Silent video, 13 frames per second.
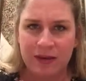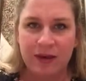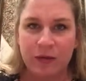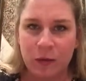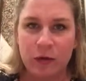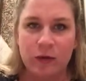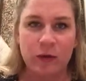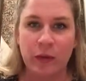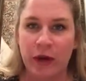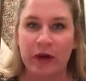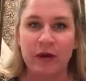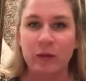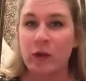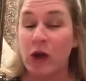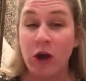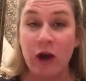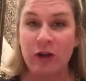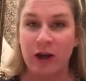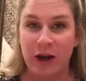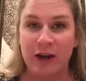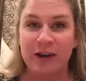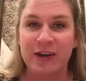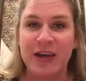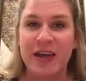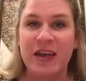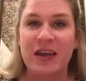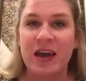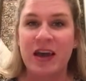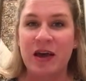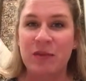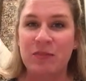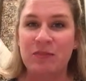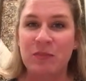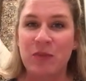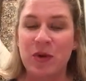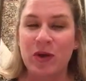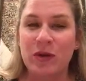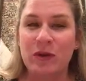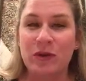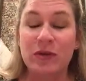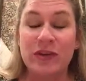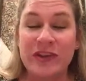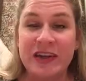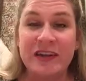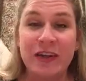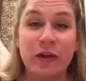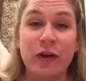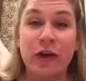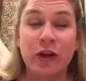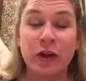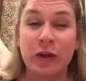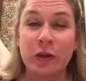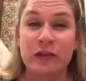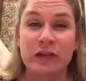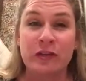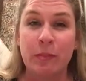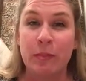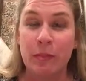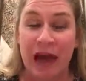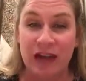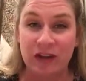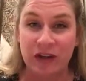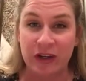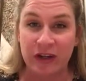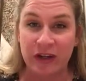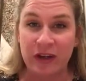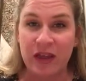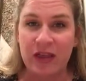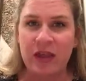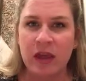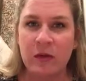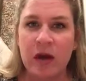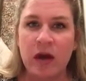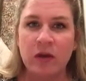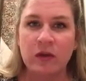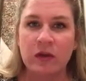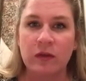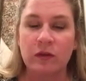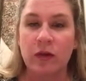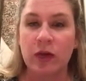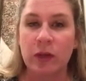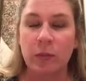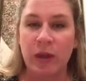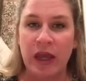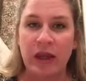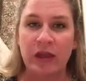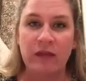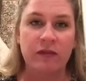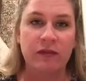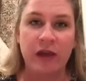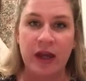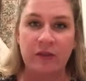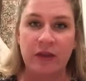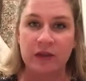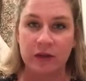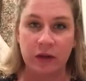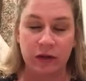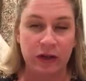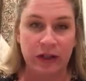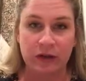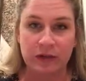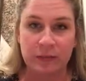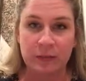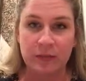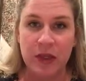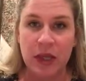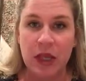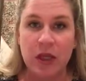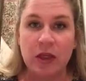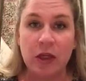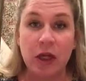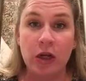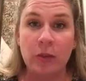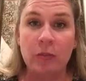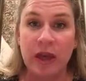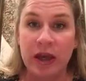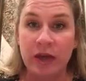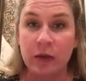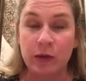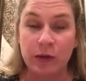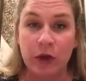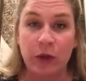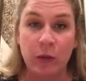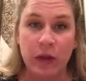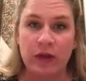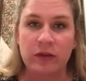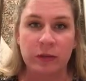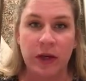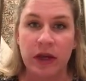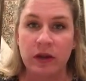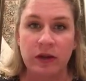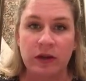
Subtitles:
Of course you are. We all are. Um, so the technique you're going to use is batching. Think about if you're going to bake 5 dozen cookies. You're going to bake those all at once, right?